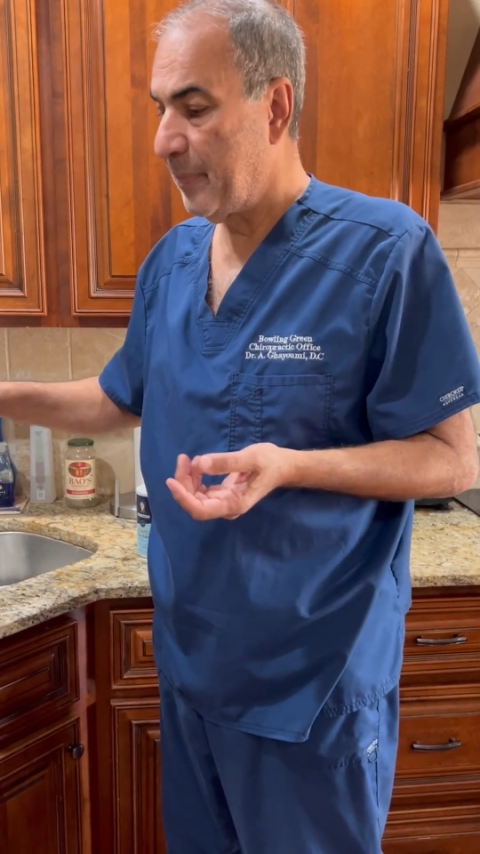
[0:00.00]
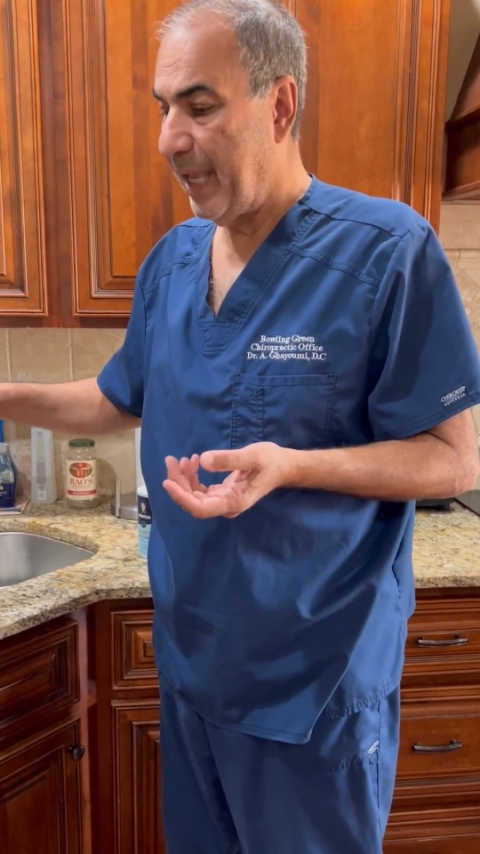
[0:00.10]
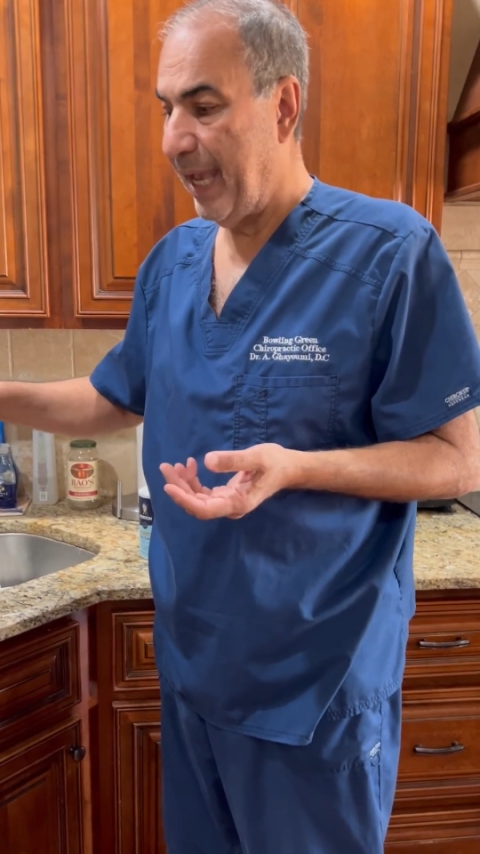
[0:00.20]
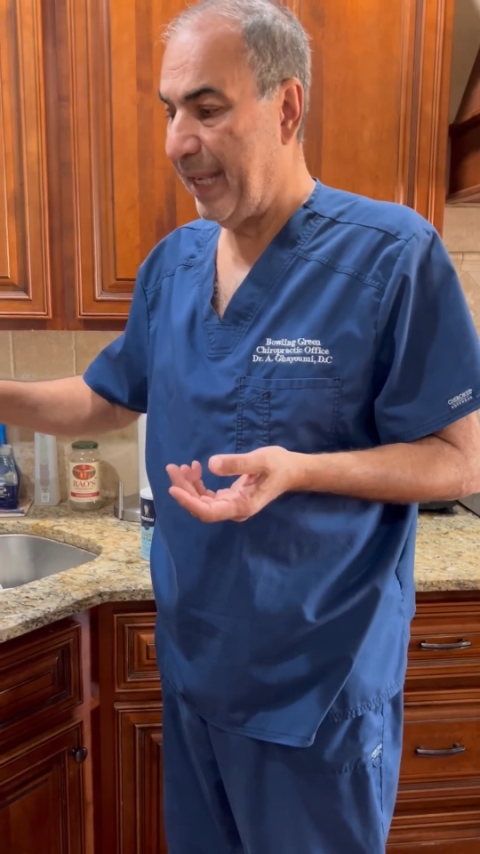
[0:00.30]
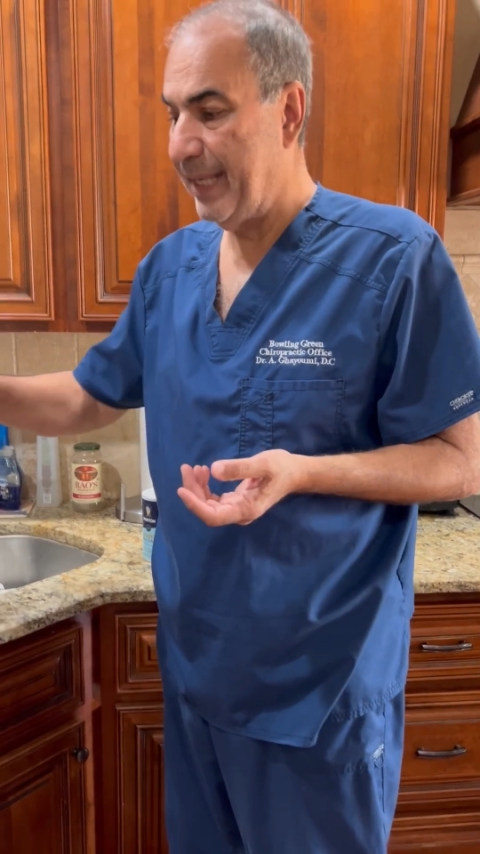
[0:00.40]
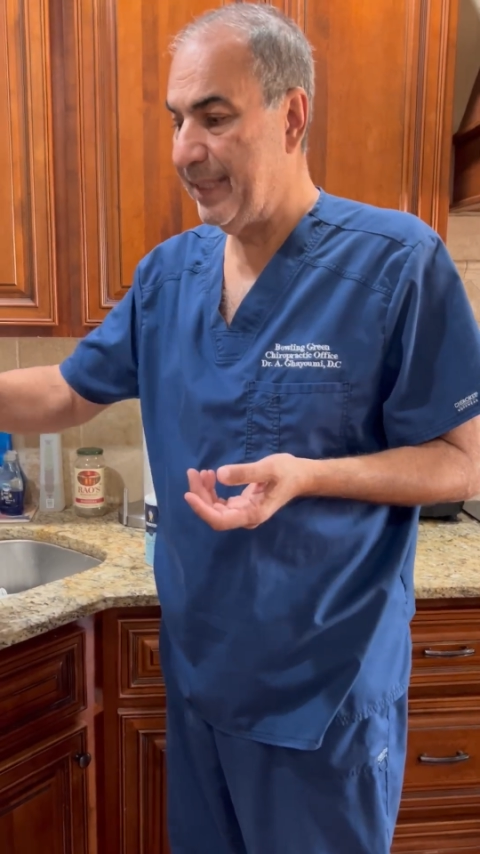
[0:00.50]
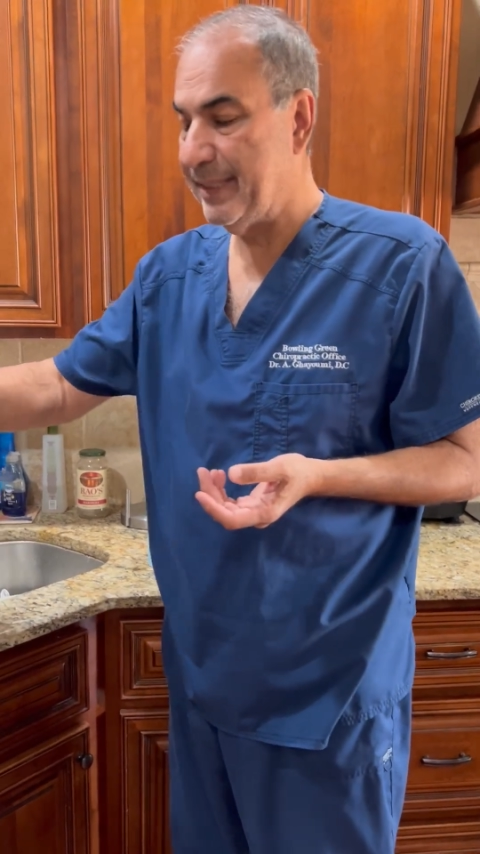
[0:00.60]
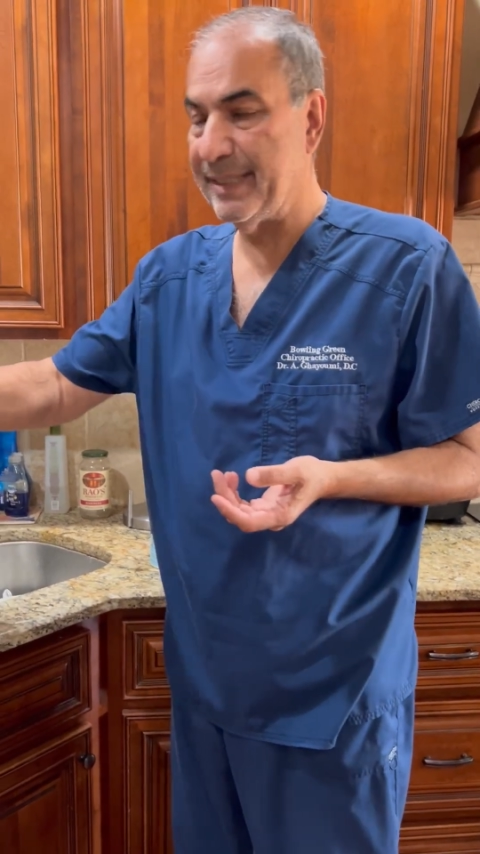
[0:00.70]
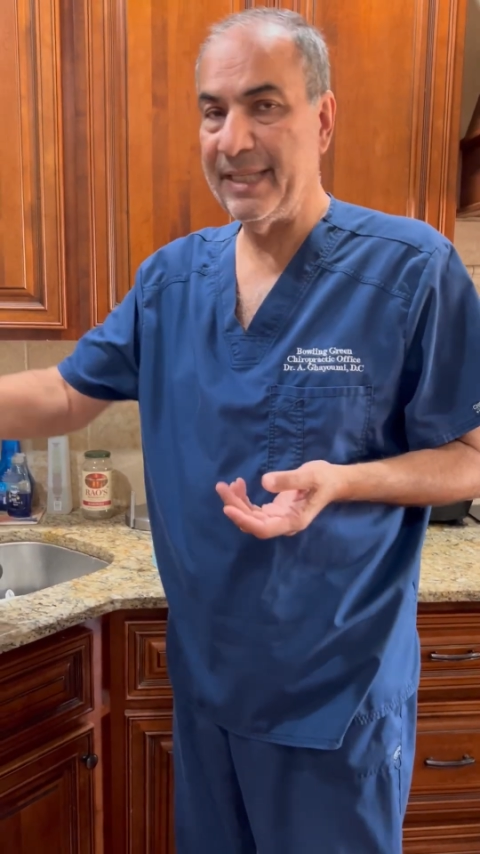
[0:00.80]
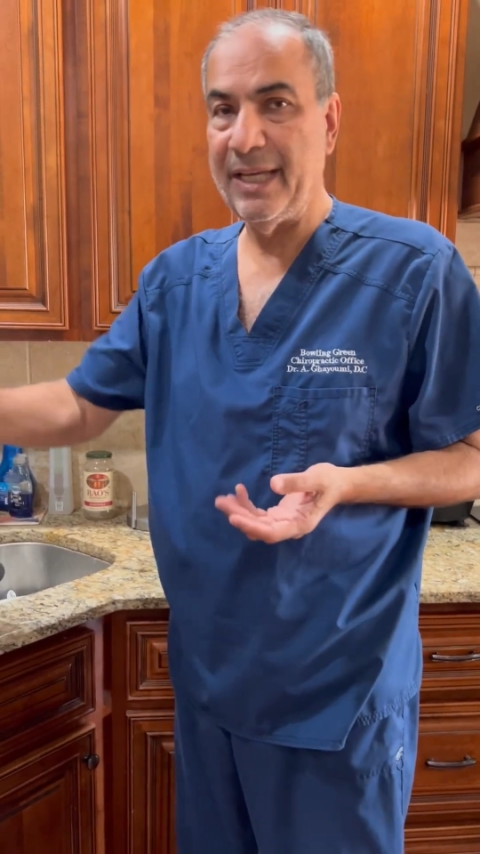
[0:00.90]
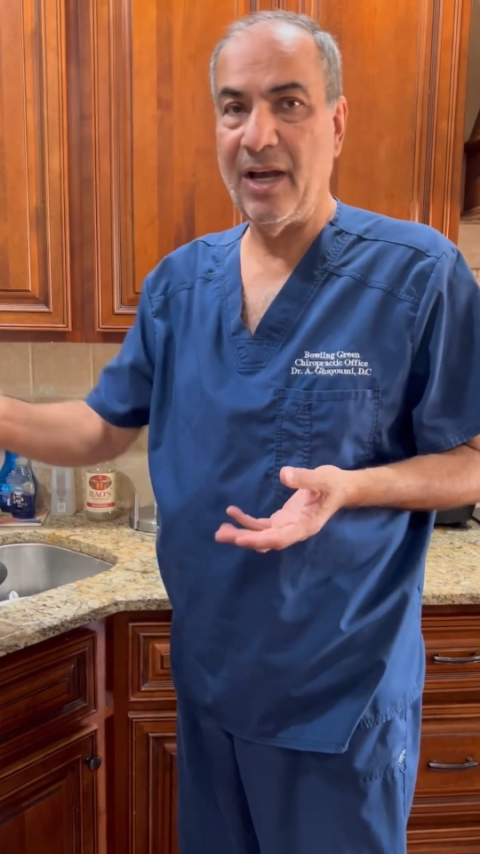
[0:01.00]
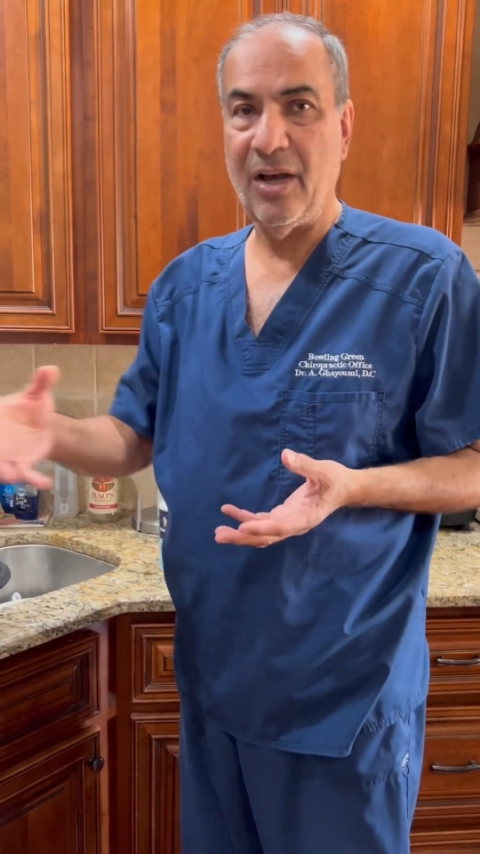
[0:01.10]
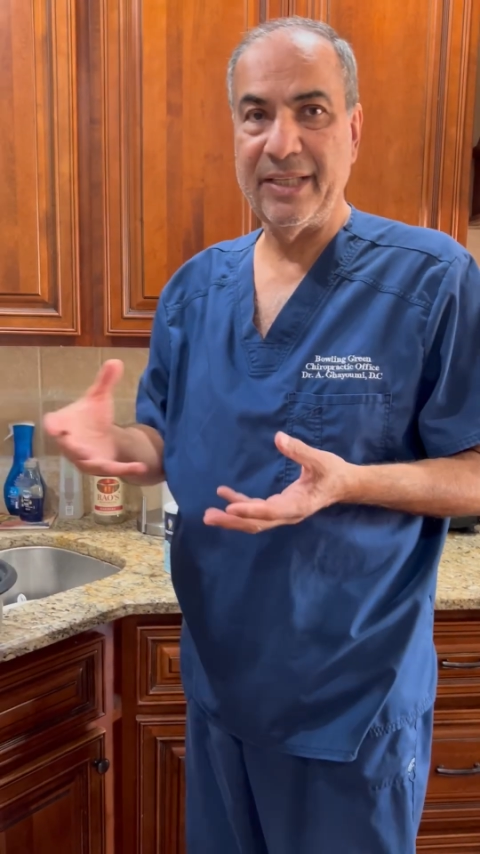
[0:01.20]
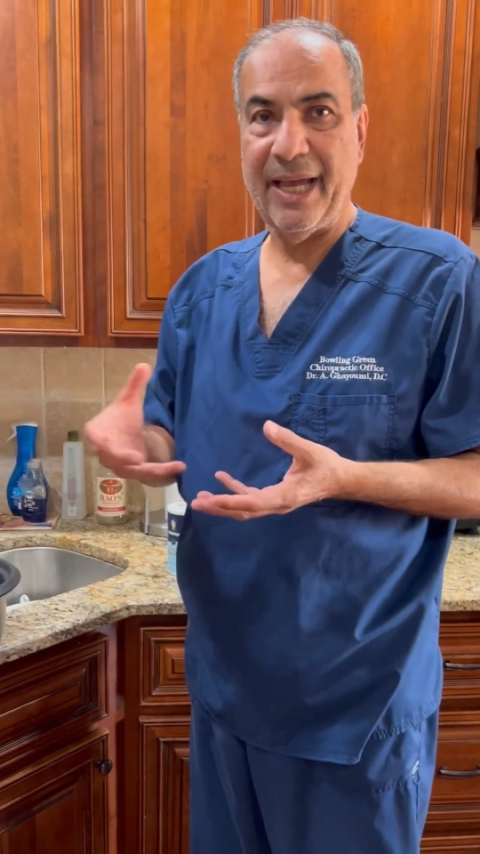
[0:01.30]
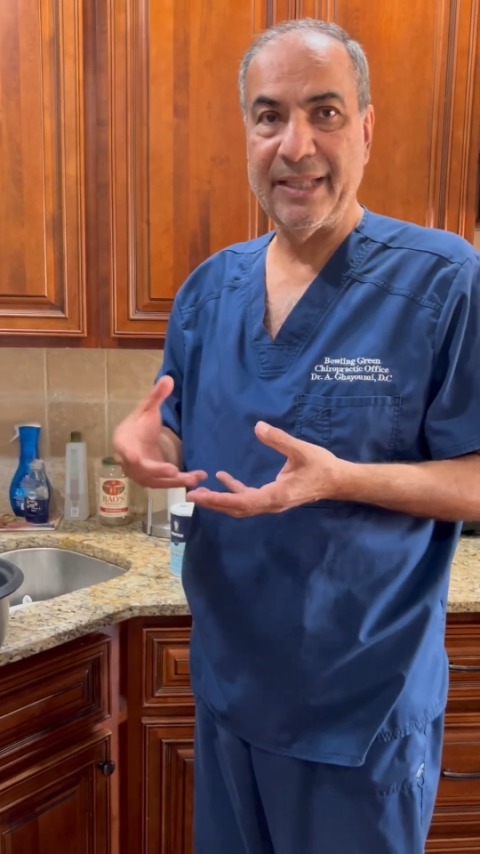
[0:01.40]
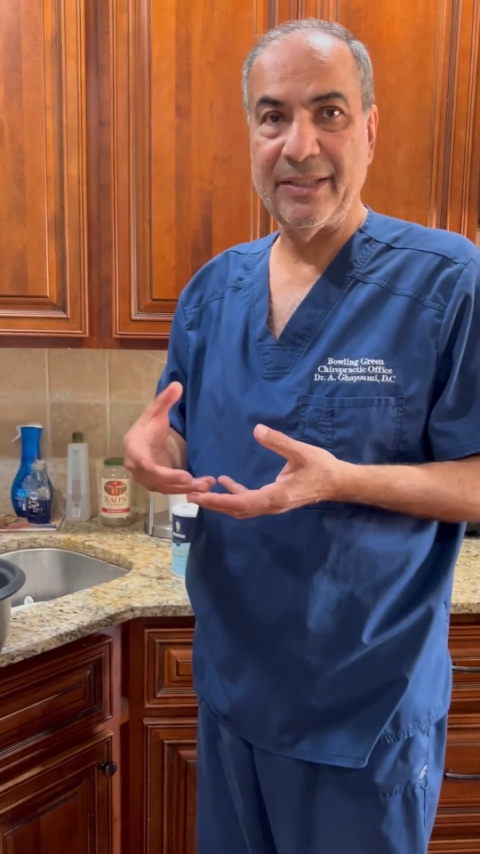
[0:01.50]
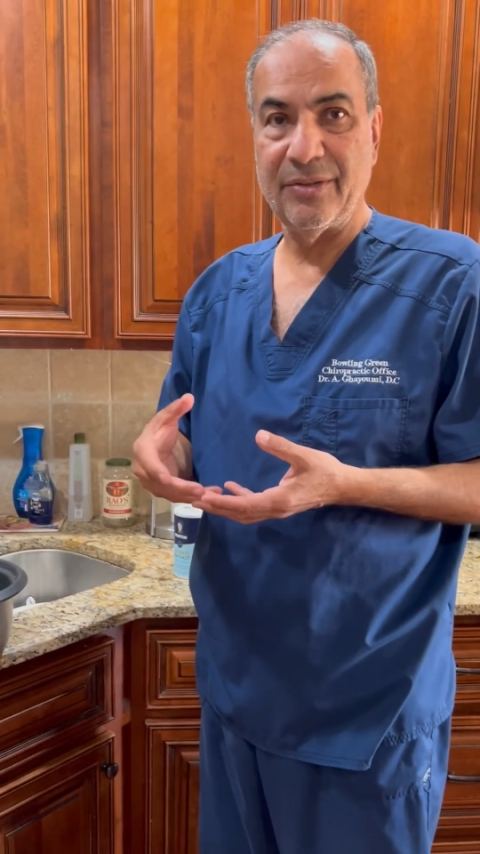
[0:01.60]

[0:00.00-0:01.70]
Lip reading: and then see how that